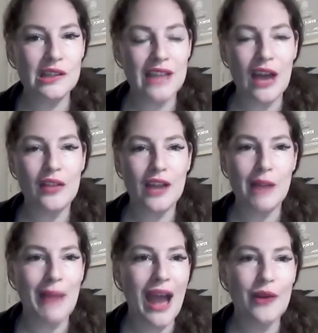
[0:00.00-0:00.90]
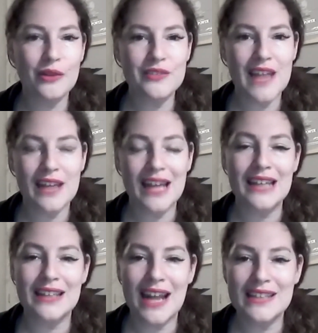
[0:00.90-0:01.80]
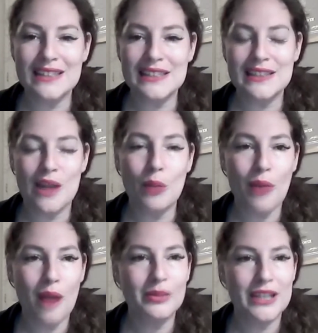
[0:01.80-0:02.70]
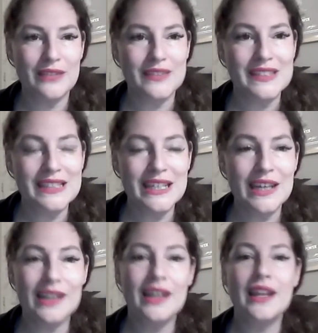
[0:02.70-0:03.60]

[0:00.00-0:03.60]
Now that I'm out of 1099 season, I'll probably even see it.